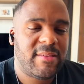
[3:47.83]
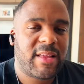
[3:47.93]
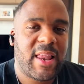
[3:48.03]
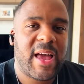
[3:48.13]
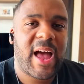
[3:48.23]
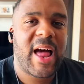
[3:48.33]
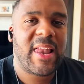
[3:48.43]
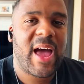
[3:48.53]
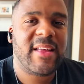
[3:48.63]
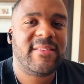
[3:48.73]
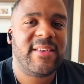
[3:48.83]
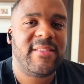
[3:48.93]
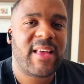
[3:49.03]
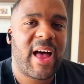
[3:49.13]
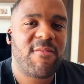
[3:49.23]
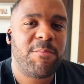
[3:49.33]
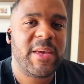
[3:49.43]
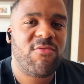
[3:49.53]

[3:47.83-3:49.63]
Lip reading: I like cities that have big